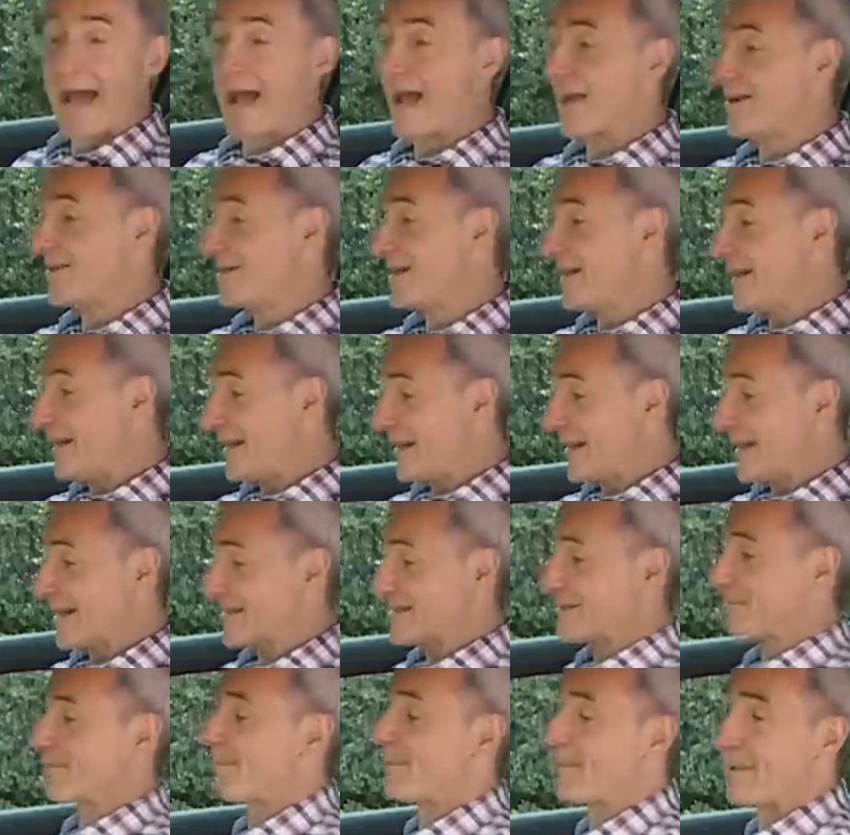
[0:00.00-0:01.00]
and you get
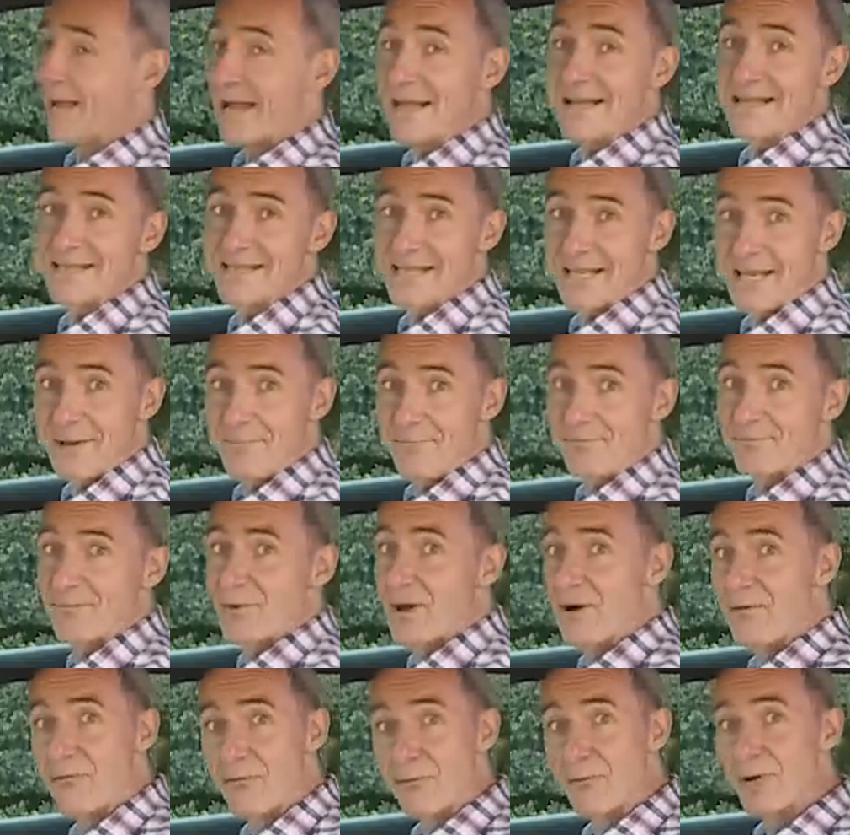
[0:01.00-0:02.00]
plenty
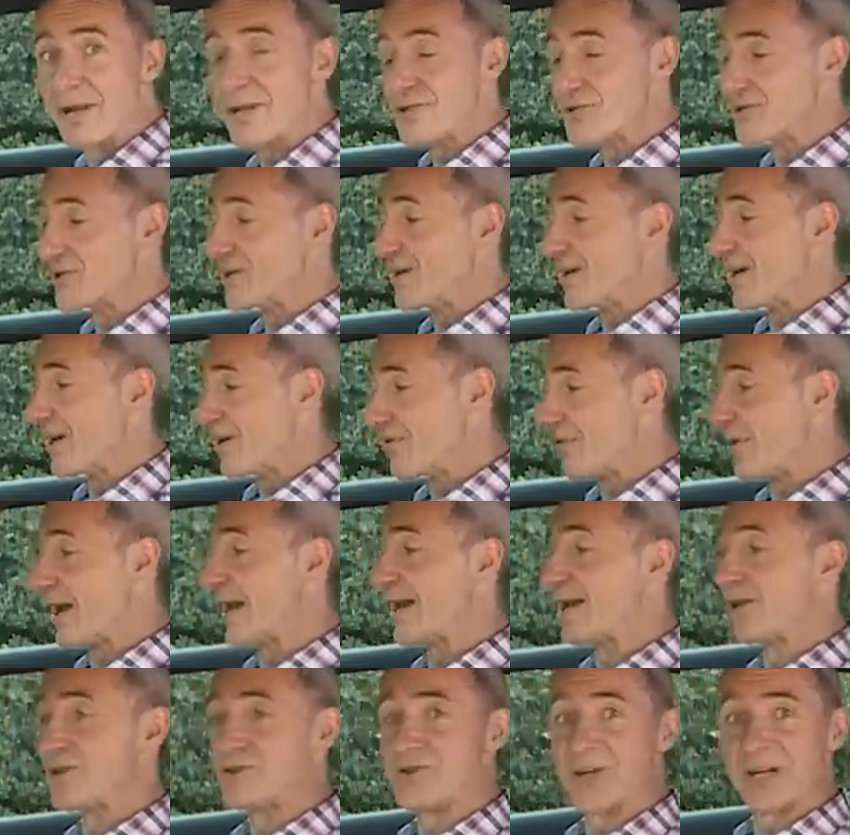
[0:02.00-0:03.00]
of reach and
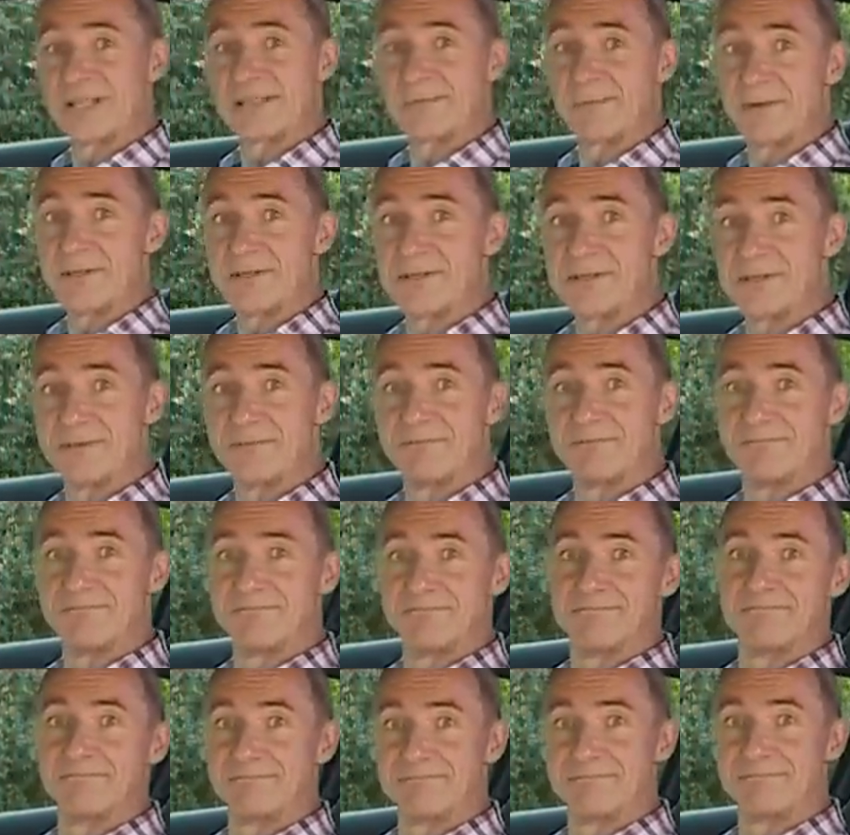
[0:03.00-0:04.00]
rake adjustment.
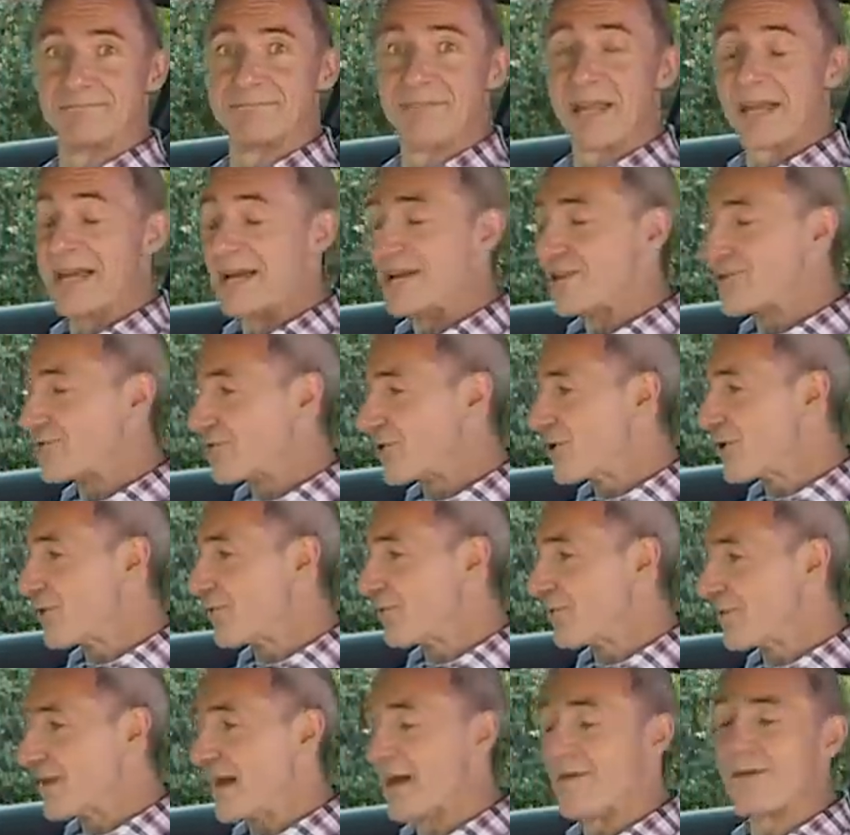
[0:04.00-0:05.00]
True,
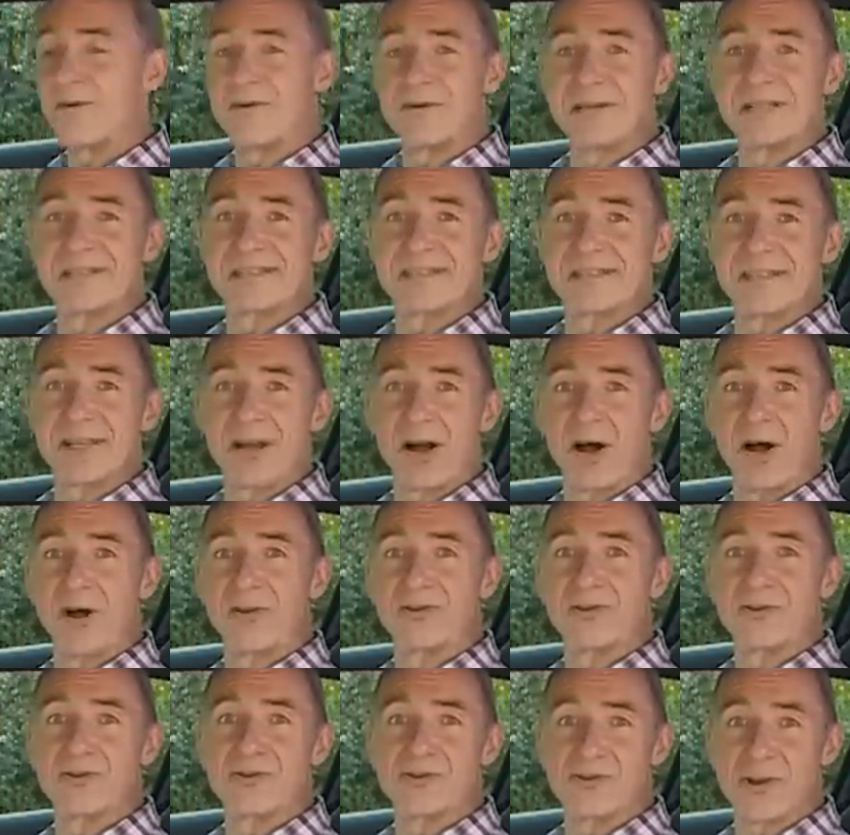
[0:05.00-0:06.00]
now there is the
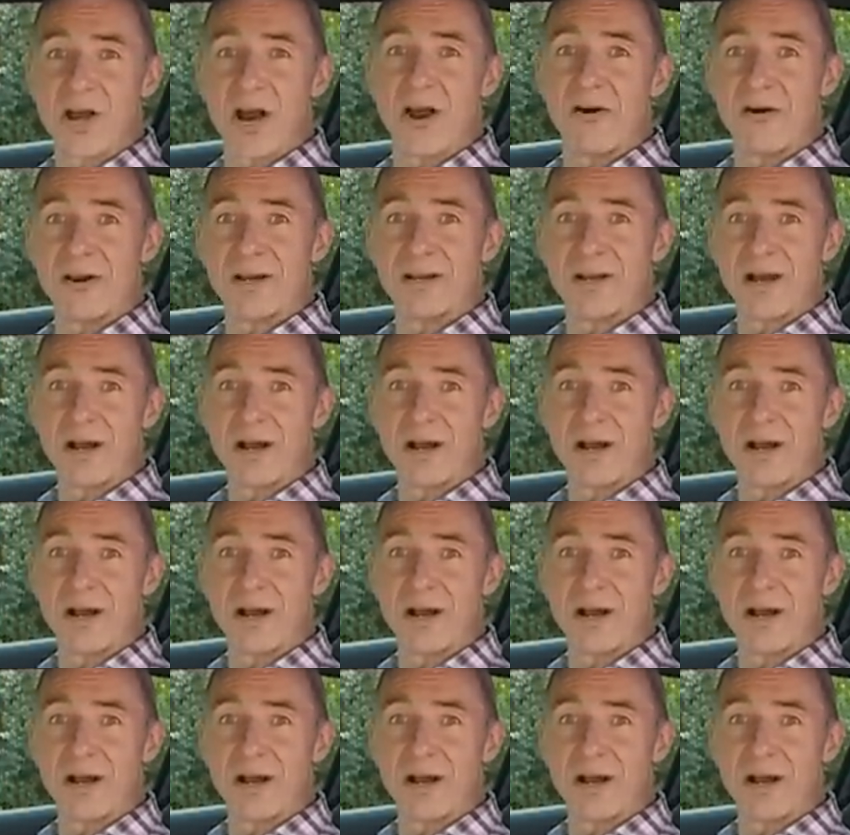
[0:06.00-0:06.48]
odd jarring